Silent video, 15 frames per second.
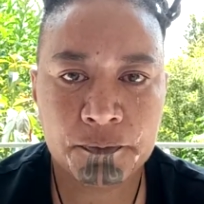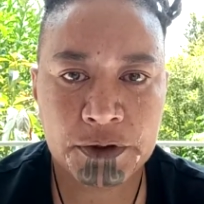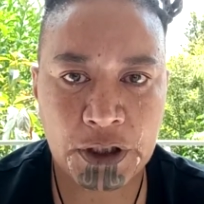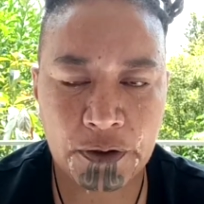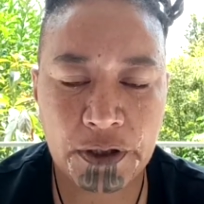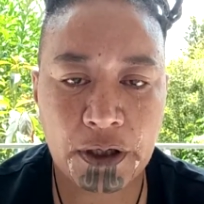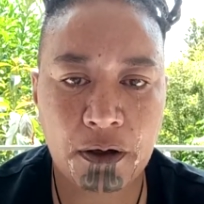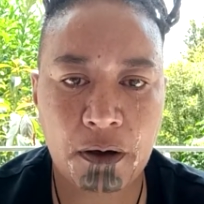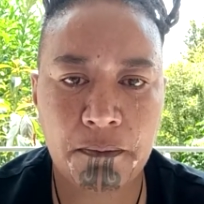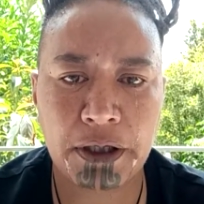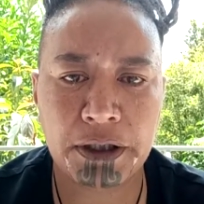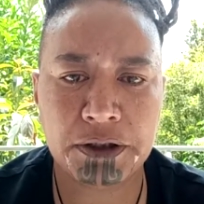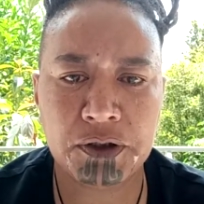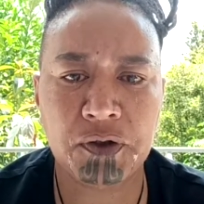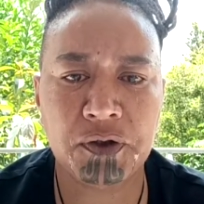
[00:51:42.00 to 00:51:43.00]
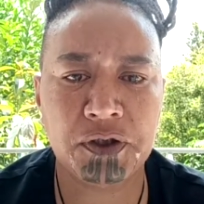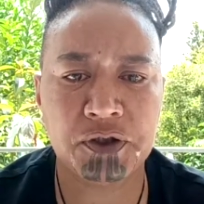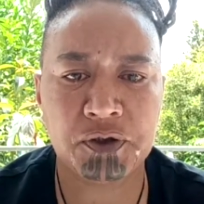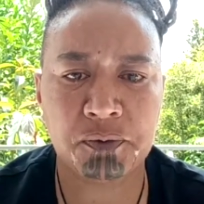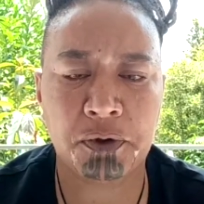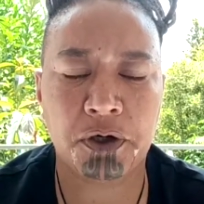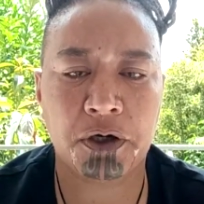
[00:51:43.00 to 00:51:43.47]
so that I may do
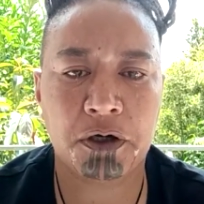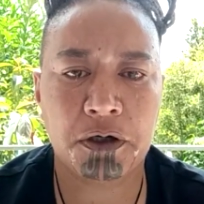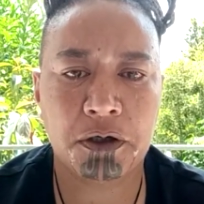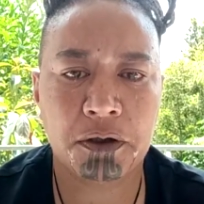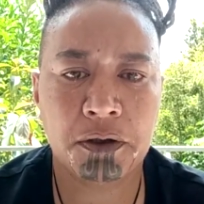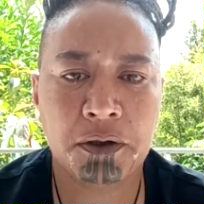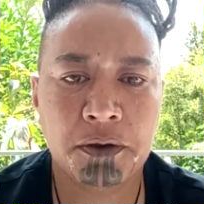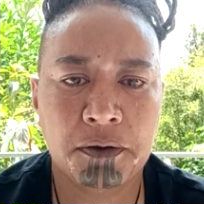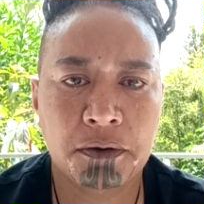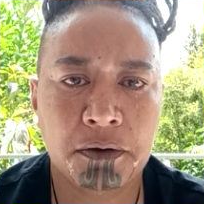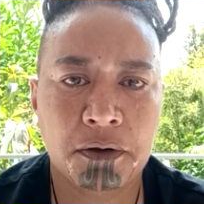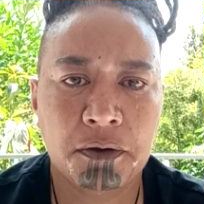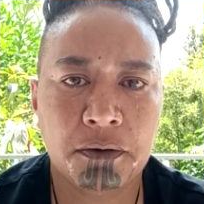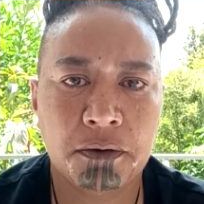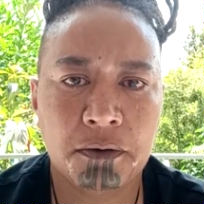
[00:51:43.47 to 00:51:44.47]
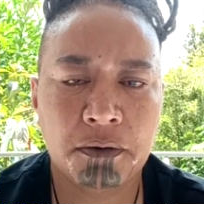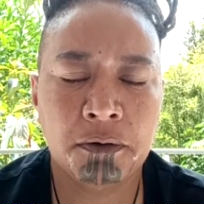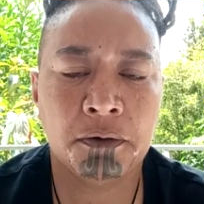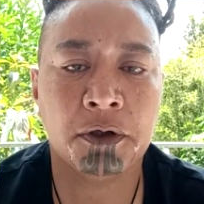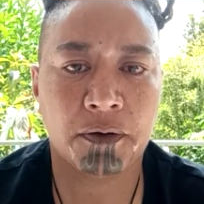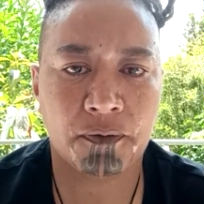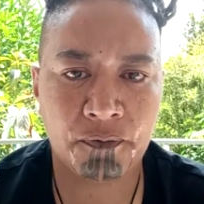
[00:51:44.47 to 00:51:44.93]
this work,
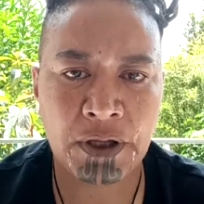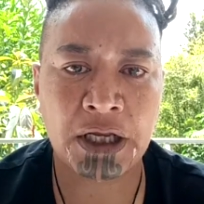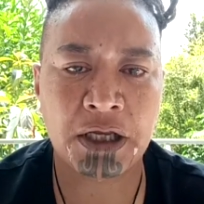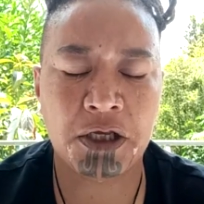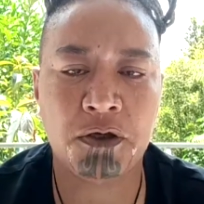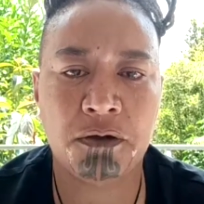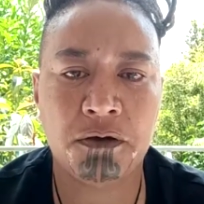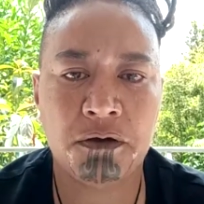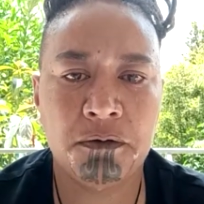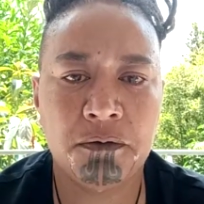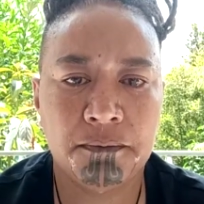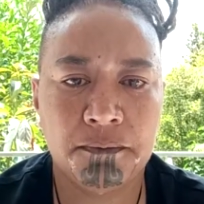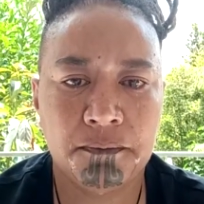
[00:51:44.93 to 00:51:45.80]
thank you.